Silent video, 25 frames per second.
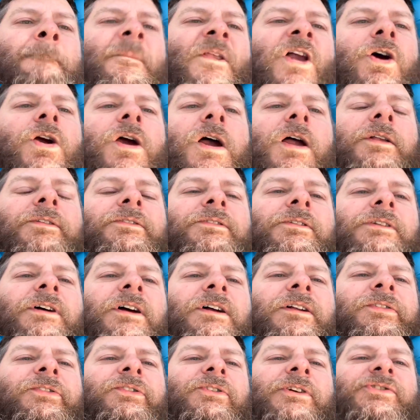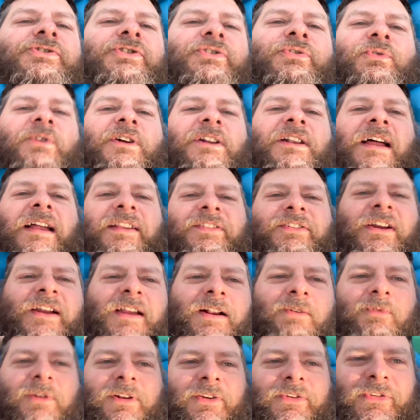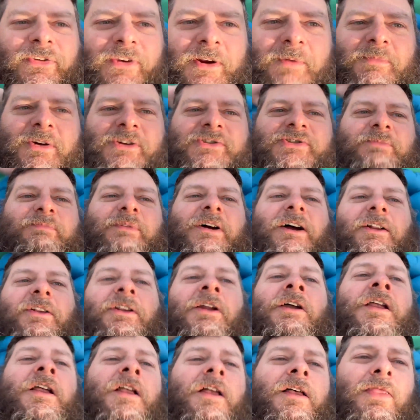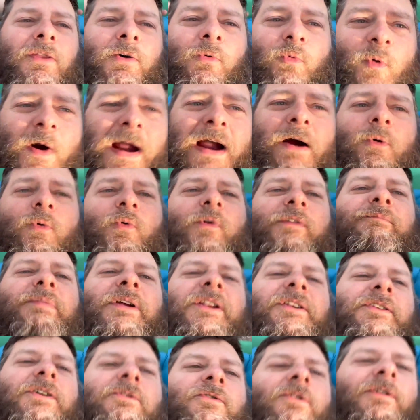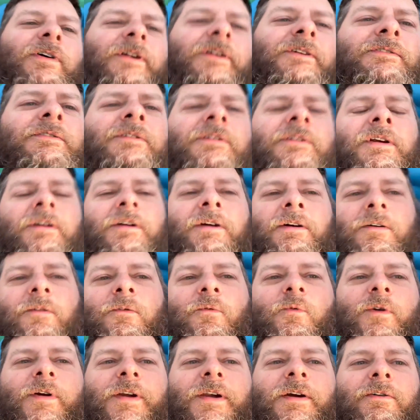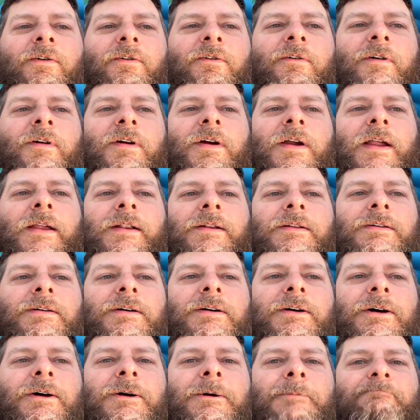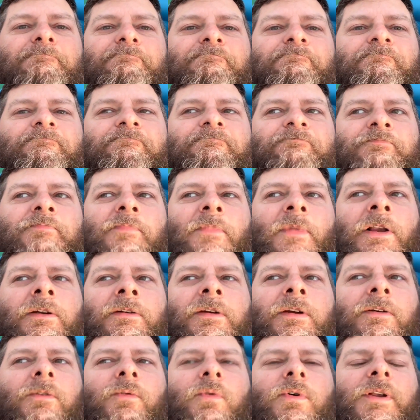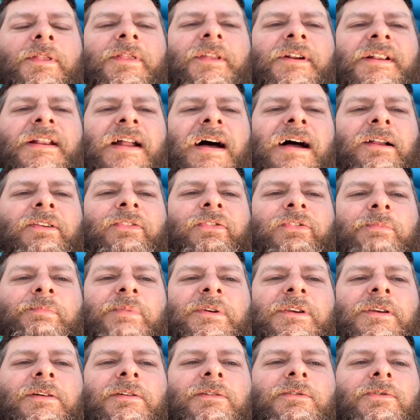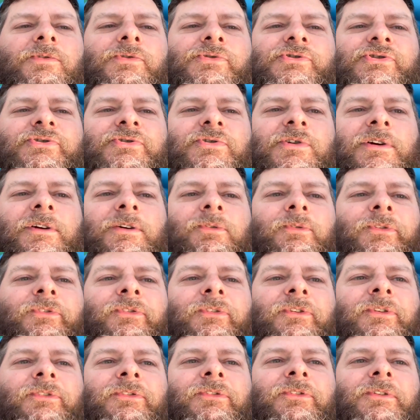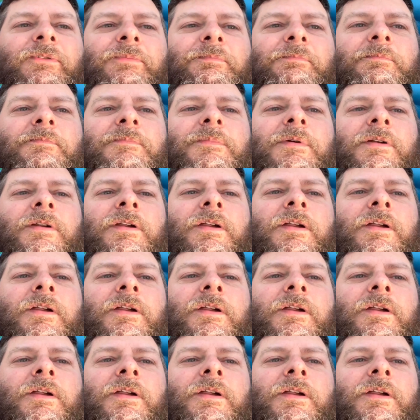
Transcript: All right, so I just realized I hadn't really said much about the route we've been doing. We are at, we're in the Noxubee Hills Trail System